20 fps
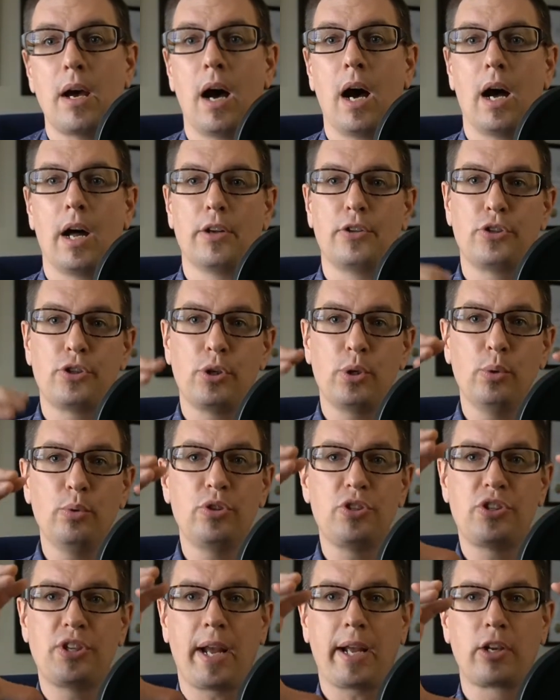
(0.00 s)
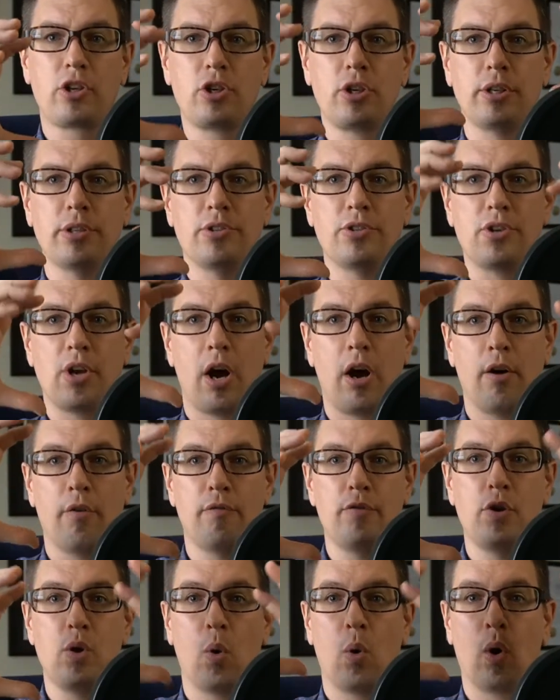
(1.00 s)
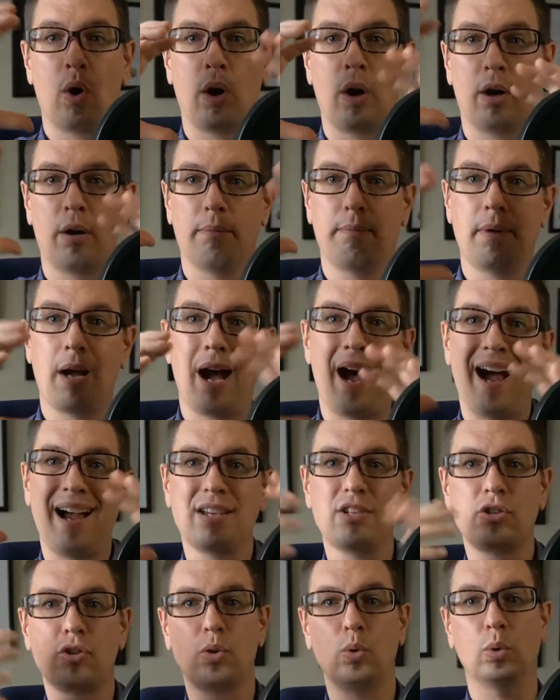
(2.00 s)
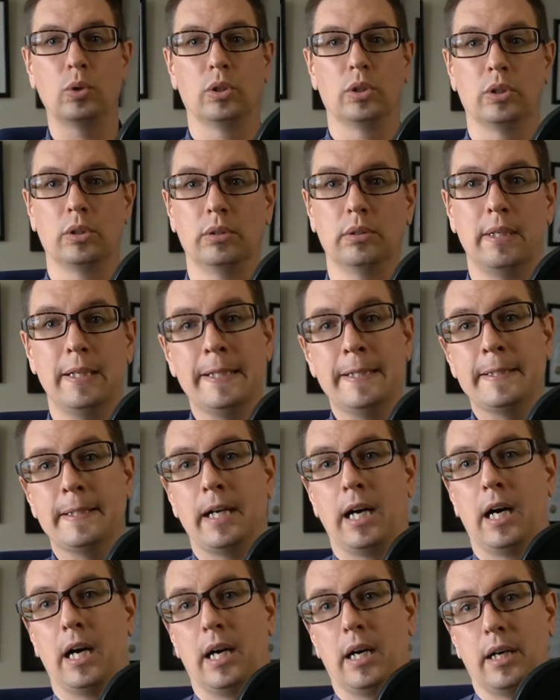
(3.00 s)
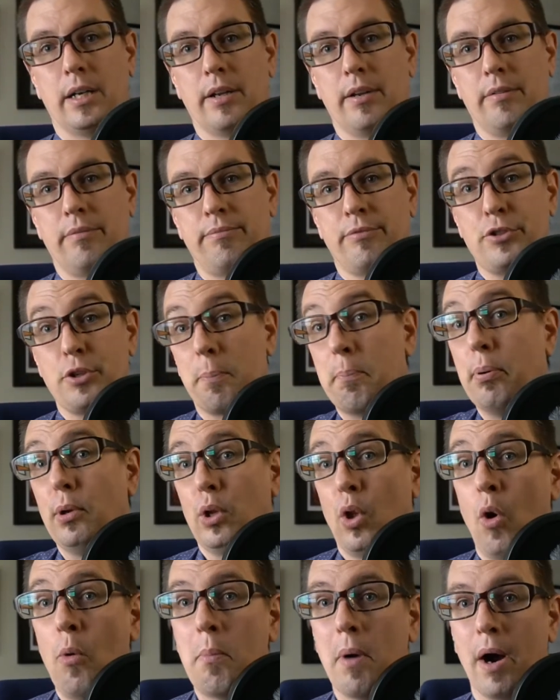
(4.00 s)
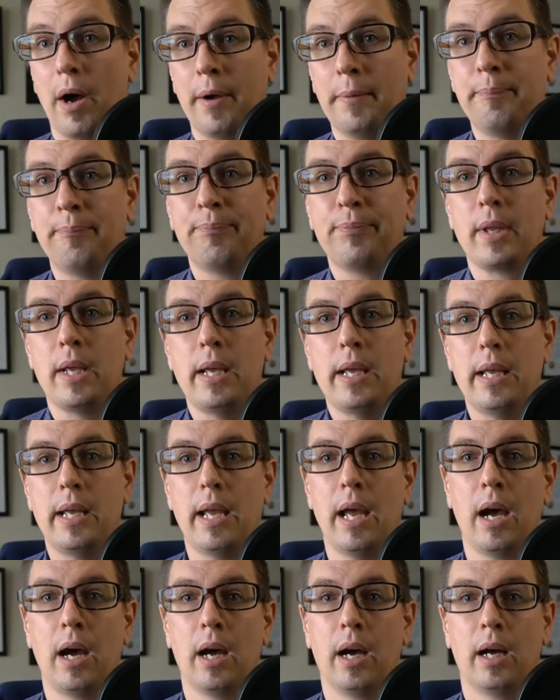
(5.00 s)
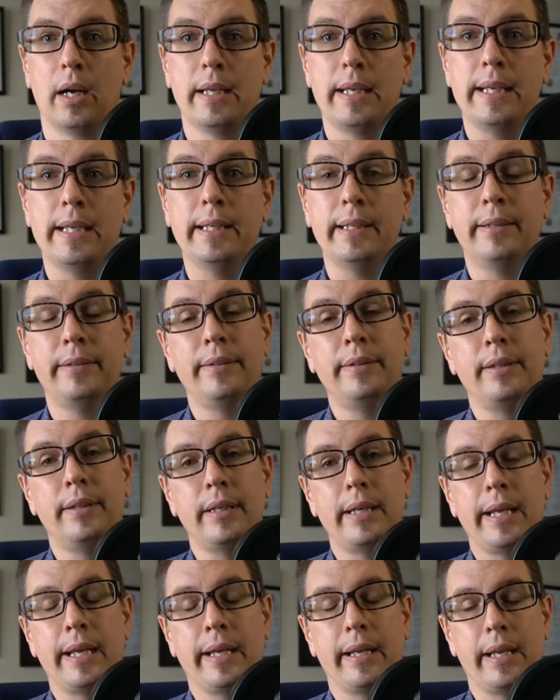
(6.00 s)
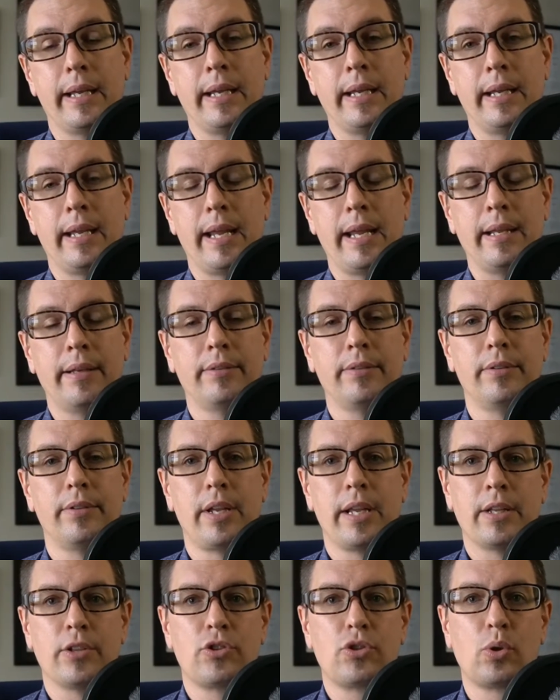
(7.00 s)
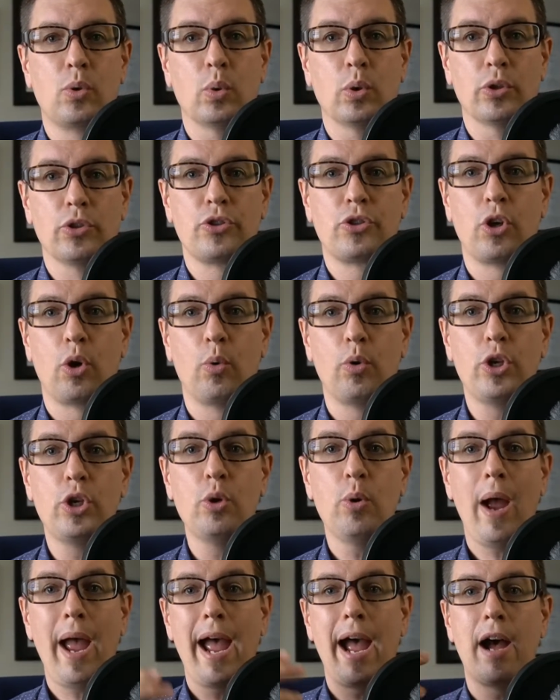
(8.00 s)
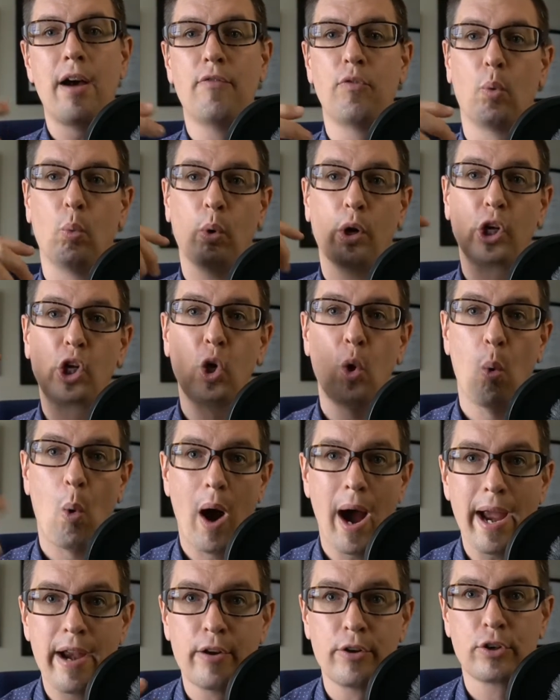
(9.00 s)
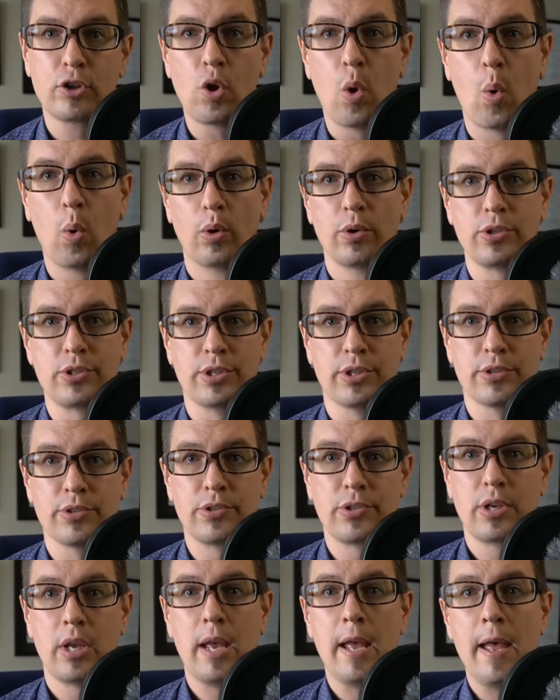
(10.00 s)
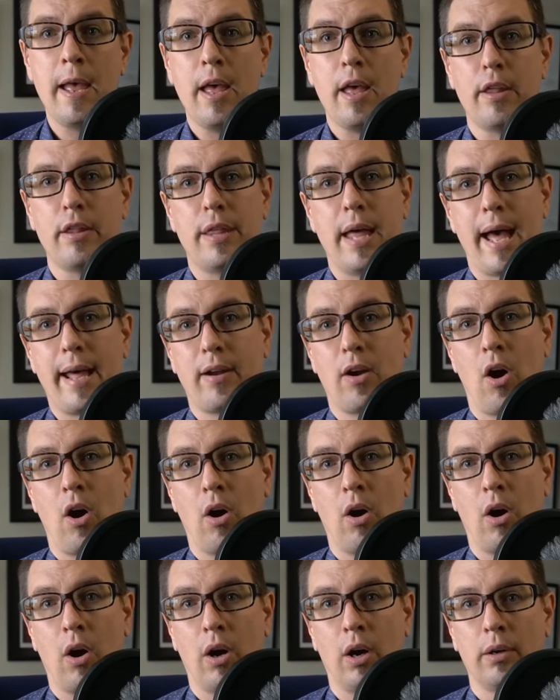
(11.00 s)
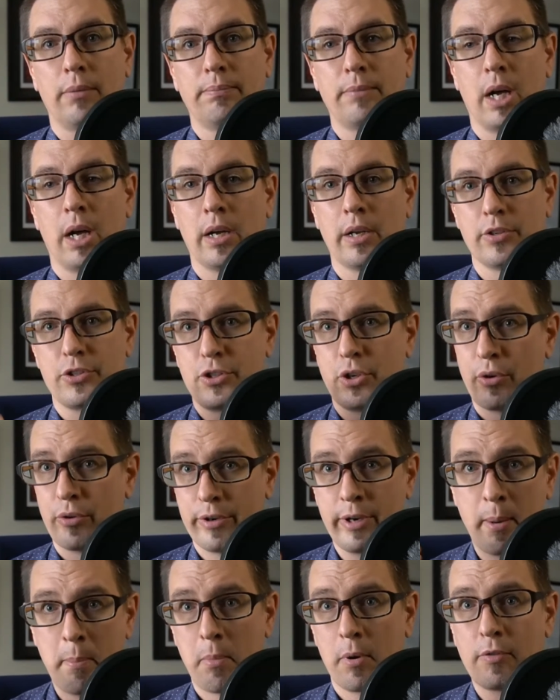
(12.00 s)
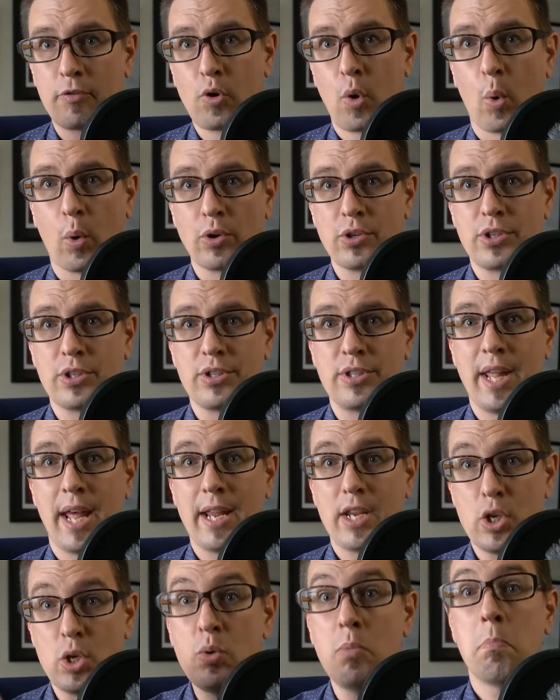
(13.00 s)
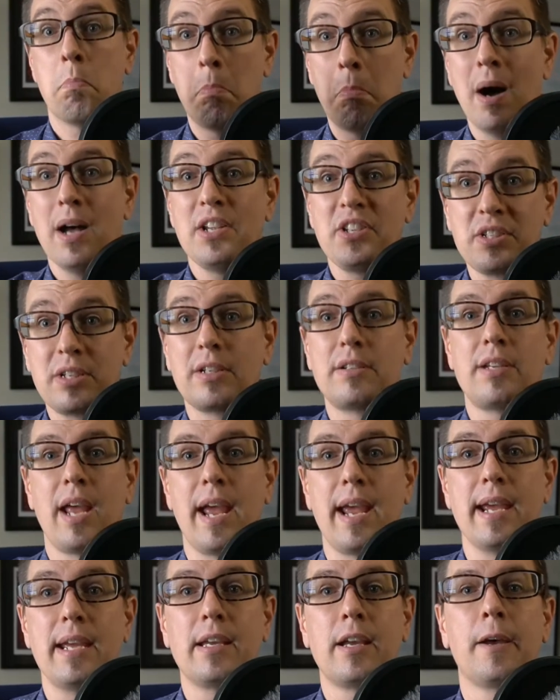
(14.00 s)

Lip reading: two sections of your high school diploma in school. So you have required courses that are a certain number of courses that you must take,